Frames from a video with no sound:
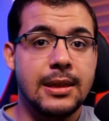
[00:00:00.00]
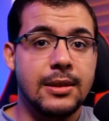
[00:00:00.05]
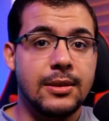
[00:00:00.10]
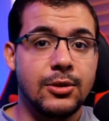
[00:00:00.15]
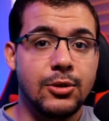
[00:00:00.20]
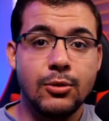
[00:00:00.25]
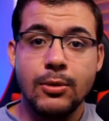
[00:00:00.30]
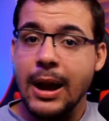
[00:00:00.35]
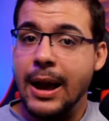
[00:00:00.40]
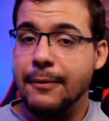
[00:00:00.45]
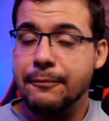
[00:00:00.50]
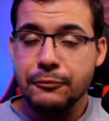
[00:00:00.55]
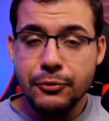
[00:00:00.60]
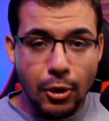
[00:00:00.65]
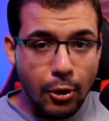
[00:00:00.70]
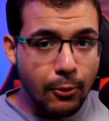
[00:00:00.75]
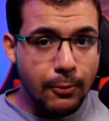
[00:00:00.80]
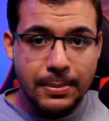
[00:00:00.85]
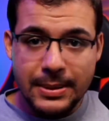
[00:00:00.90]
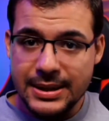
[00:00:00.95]
you have
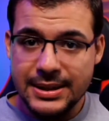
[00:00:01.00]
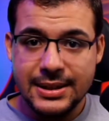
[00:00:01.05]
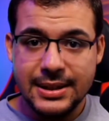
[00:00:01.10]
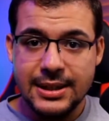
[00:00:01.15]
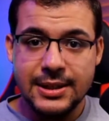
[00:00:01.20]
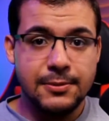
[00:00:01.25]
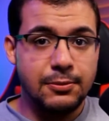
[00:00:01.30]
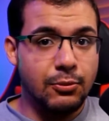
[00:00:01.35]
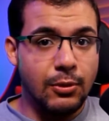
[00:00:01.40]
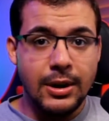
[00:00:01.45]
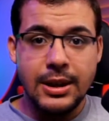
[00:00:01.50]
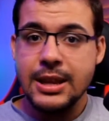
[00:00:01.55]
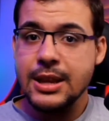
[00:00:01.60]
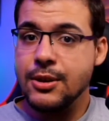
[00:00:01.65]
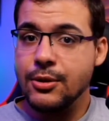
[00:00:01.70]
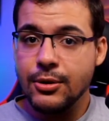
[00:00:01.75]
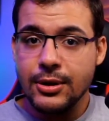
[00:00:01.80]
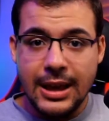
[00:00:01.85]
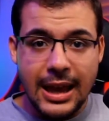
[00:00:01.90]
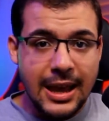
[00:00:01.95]
no business running
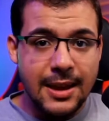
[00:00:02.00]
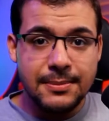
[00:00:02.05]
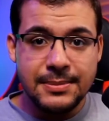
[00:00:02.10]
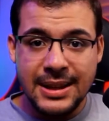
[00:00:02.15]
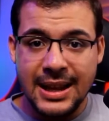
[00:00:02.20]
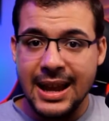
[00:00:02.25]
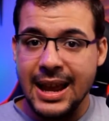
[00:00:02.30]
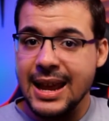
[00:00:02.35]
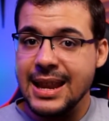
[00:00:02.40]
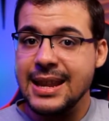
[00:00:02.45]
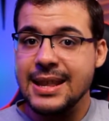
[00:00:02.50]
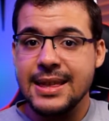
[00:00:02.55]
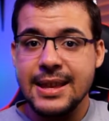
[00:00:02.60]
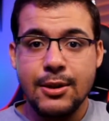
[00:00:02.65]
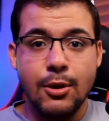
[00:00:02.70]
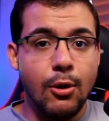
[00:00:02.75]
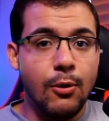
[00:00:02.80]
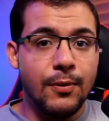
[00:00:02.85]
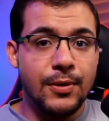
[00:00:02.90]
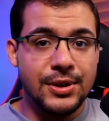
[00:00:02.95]
your games at anything
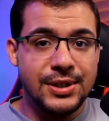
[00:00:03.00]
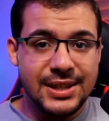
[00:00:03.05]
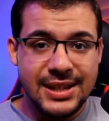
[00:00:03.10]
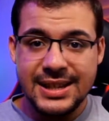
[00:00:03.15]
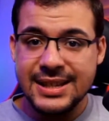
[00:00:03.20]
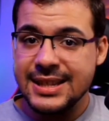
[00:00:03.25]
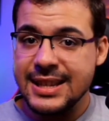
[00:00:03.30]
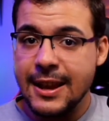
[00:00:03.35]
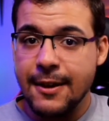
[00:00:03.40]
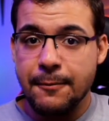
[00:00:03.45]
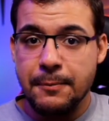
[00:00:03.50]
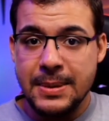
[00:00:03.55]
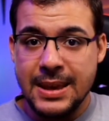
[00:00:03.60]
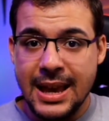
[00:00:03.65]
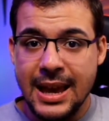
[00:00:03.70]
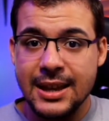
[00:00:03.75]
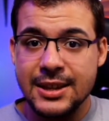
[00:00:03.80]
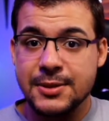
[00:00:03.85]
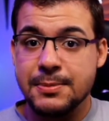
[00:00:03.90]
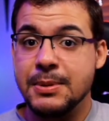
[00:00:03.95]
over 60
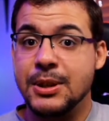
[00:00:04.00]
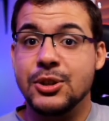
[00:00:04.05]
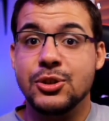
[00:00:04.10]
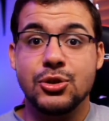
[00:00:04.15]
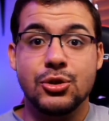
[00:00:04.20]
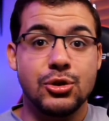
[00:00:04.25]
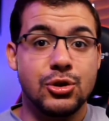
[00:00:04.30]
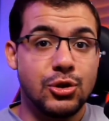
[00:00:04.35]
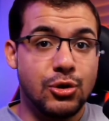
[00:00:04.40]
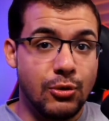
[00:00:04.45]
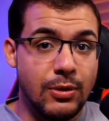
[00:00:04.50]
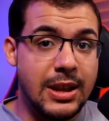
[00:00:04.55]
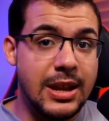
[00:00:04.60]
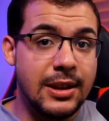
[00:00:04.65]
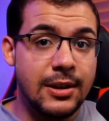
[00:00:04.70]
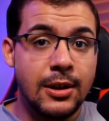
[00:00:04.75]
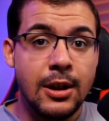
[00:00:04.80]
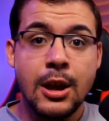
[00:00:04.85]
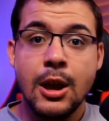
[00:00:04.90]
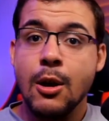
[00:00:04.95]
FPS, because your
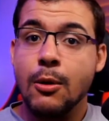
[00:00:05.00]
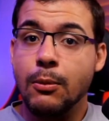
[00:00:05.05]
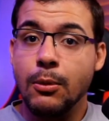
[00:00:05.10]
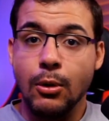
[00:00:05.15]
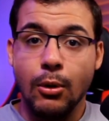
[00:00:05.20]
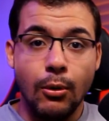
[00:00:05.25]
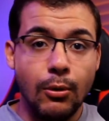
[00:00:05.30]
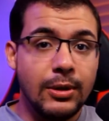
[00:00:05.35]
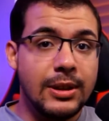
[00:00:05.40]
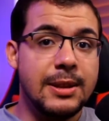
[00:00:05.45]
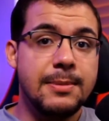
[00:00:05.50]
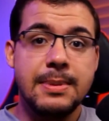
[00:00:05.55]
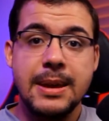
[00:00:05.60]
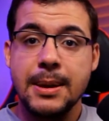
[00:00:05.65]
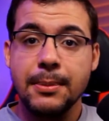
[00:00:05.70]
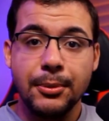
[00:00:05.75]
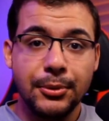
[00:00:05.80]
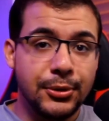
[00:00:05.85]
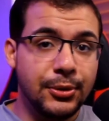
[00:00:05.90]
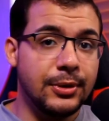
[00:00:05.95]
screen will only be
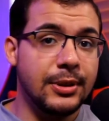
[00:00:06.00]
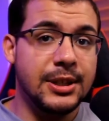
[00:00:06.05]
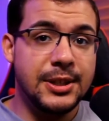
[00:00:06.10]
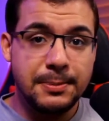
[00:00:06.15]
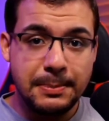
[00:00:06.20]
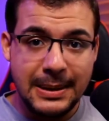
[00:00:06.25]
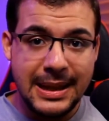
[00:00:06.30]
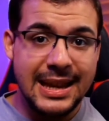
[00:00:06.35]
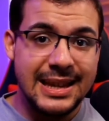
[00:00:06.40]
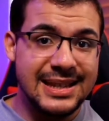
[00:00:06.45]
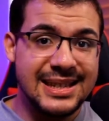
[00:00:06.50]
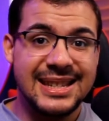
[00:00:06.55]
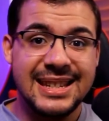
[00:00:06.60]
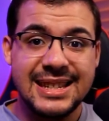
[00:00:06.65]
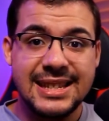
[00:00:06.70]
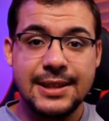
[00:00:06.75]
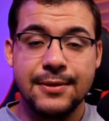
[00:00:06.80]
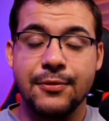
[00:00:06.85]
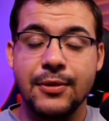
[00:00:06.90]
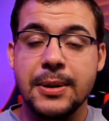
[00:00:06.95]
able to display
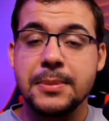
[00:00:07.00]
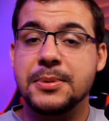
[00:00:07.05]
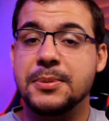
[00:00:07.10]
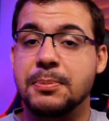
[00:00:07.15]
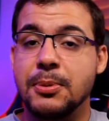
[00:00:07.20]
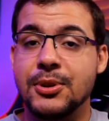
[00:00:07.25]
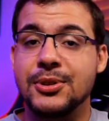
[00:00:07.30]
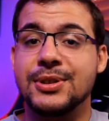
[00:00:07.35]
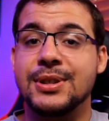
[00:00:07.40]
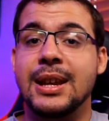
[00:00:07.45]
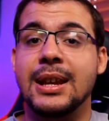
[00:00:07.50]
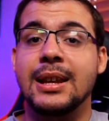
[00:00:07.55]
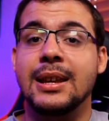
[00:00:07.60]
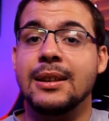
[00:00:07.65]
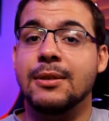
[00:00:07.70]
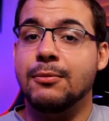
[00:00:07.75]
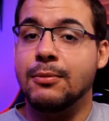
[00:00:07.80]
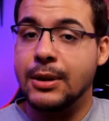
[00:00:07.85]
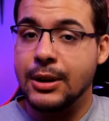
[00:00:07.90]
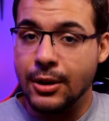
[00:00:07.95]
60 frames per
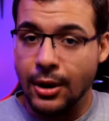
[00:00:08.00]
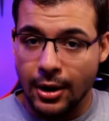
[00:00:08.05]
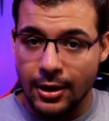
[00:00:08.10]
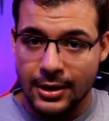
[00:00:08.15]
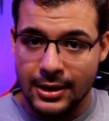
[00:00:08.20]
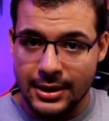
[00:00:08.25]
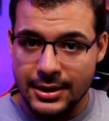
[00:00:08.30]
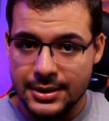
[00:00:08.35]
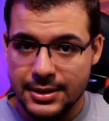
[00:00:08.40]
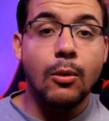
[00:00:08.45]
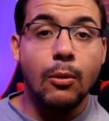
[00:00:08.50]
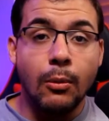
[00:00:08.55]
second regardless.